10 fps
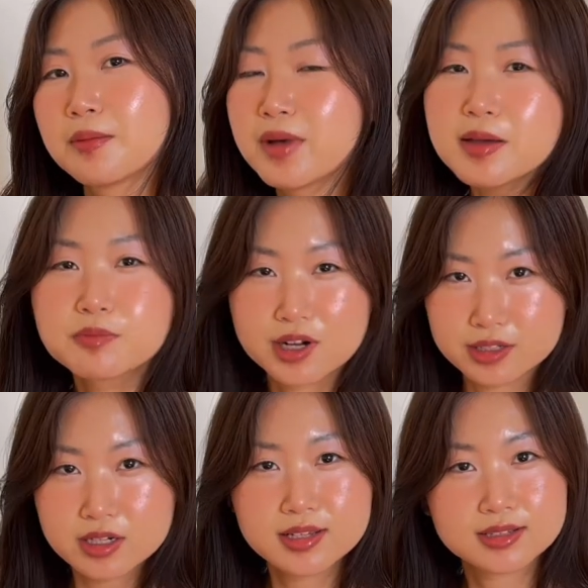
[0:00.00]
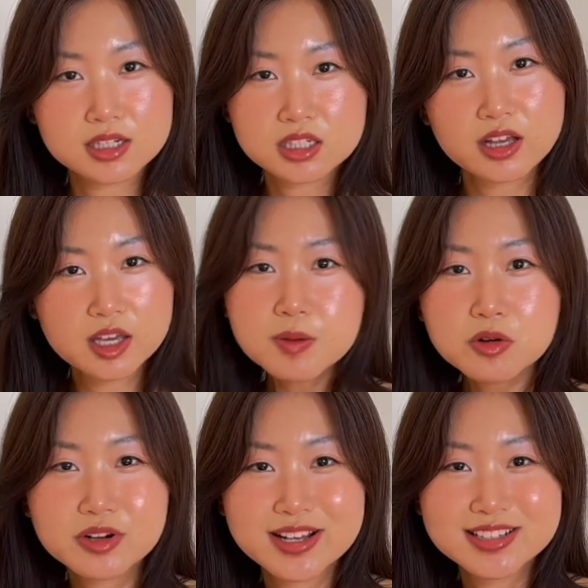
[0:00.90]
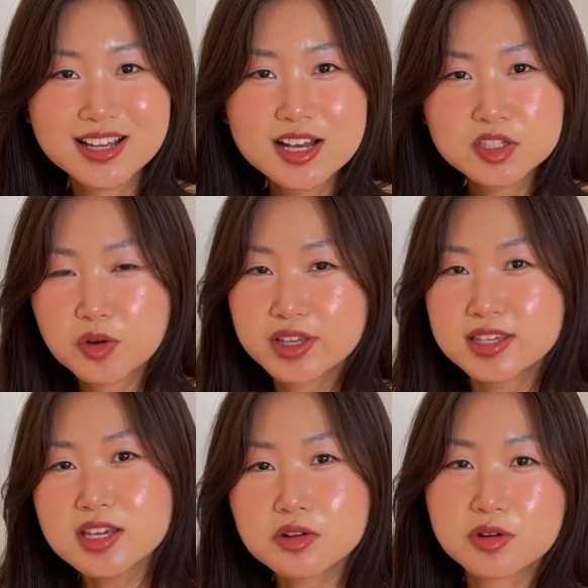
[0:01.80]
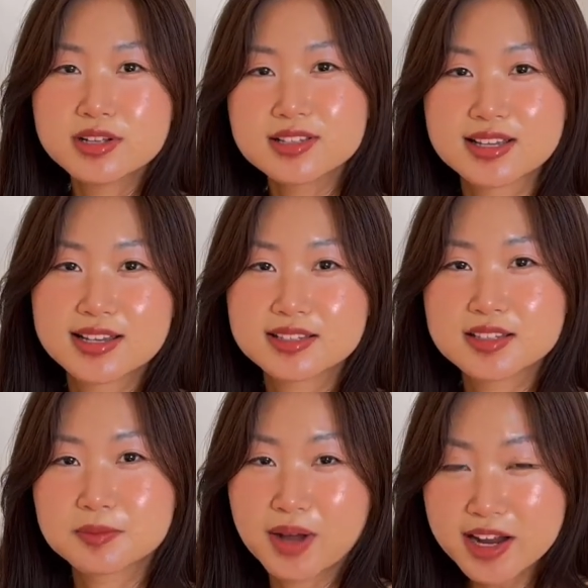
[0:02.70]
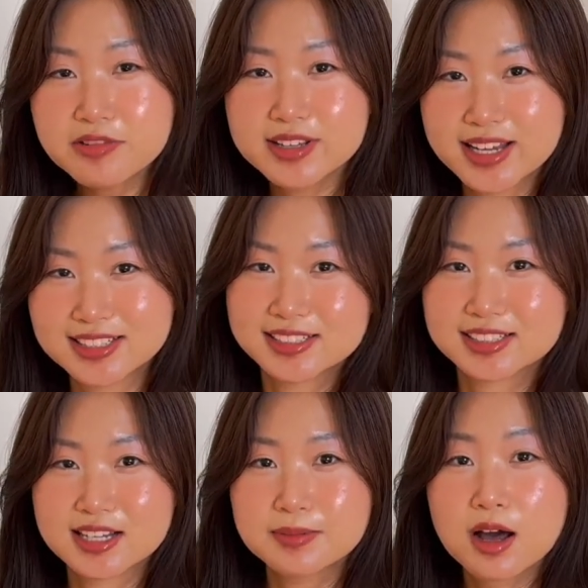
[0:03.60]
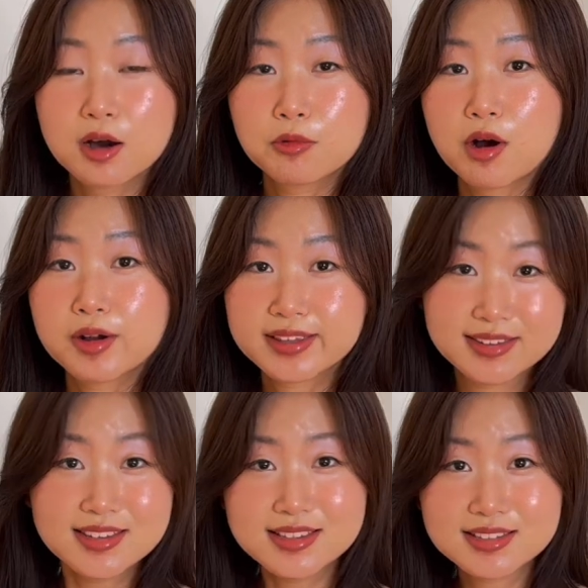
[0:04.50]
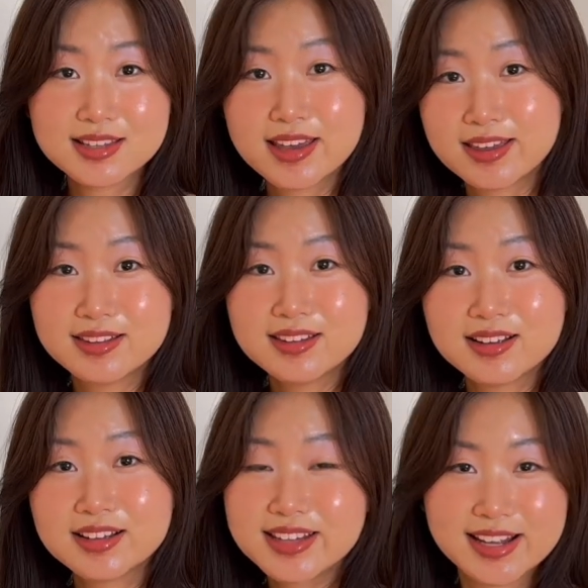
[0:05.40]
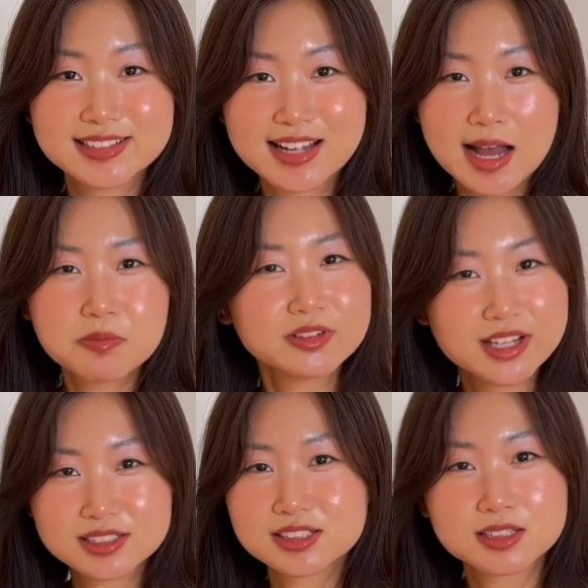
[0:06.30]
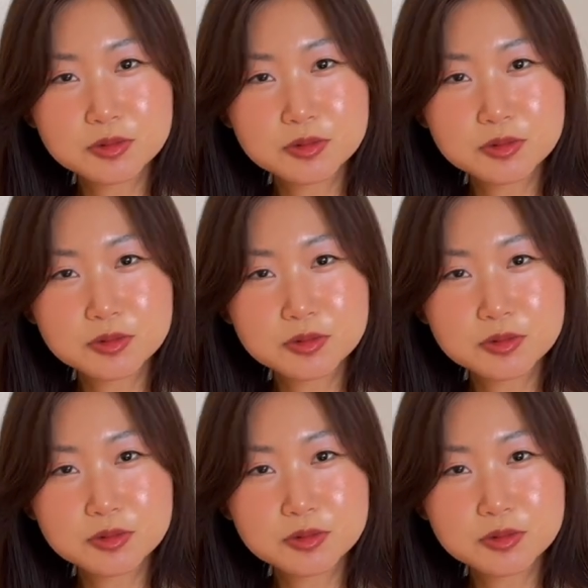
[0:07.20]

my brother is such a hypocrite. So he criticizes my relationship while he's in an age gap relationship